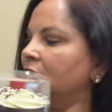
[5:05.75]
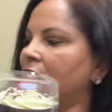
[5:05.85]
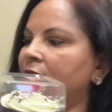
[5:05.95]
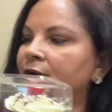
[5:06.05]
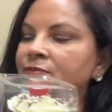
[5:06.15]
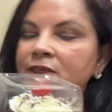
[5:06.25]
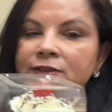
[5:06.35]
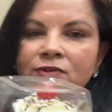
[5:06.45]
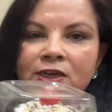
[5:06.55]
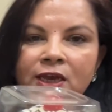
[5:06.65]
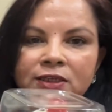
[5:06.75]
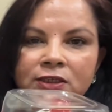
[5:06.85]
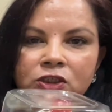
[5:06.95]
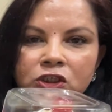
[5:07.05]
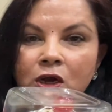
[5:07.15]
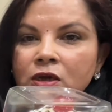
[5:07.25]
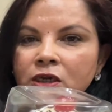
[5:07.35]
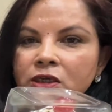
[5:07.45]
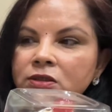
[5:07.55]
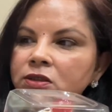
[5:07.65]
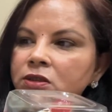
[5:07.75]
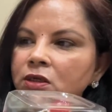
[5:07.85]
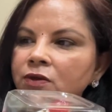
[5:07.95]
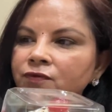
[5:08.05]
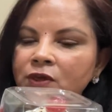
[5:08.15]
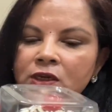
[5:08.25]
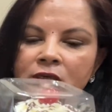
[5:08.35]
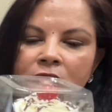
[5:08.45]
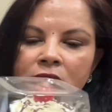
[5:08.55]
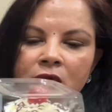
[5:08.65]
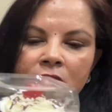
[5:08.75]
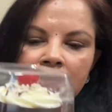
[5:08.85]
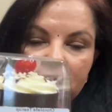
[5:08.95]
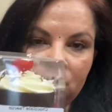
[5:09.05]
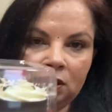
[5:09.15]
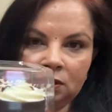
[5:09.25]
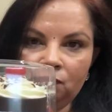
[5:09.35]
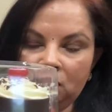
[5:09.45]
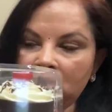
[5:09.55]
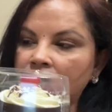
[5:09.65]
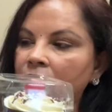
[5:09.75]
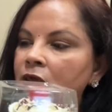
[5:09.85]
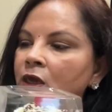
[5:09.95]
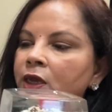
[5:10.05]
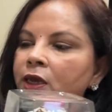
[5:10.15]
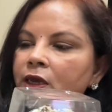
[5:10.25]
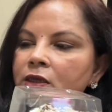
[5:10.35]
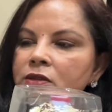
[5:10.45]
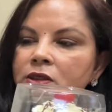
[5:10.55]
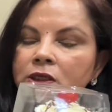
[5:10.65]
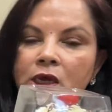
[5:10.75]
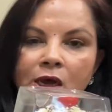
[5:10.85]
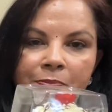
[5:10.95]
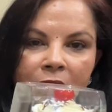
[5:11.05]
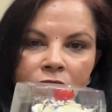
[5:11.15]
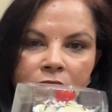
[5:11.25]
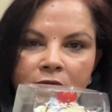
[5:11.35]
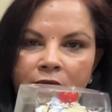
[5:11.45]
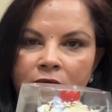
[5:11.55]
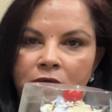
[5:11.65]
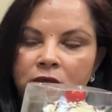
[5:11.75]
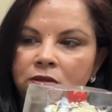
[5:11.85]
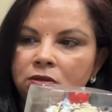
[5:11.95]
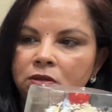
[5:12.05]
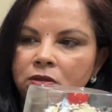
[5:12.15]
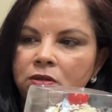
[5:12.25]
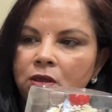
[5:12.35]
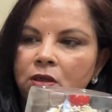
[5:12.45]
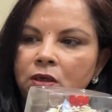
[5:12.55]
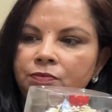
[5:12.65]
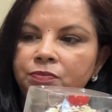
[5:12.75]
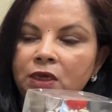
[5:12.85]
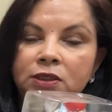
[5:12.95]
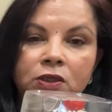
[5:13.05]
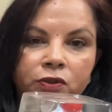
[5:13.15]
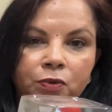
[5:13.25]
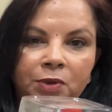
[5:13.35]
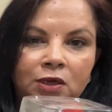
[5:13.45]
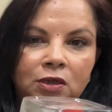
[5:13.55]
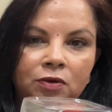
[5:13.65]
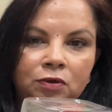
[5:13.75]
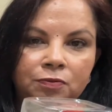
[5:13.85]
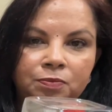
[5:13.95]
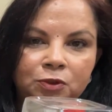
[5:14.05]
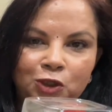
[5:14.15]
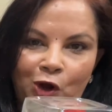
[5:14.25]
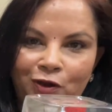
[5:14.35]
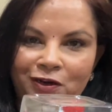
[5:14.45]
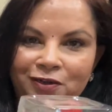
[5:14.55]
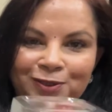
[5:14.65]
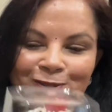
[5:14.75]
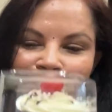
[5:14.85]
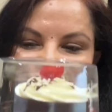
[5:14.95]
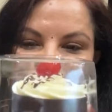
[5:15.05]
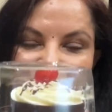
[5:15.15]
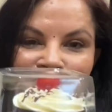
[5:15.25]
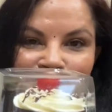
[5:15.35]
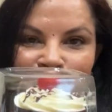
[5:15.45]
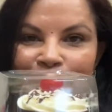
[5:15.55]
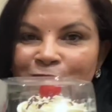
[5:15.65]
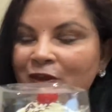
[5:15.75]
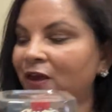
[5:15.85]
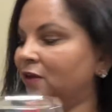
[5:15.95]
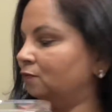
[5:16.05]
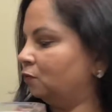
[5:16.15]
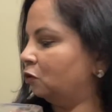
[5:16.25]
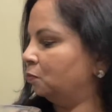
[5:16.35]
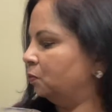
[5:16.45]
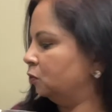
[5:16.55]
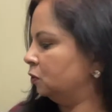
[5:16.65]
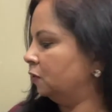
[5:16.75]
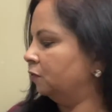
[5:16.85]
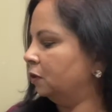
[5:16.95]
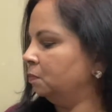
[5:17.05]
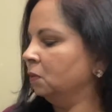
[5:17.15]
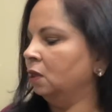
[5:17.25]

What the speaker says: This one has a chocolate feeling in there. This one has a vanilla. And the cup out layer, that is also made out of chocolate. So I got 2 of that for both of them.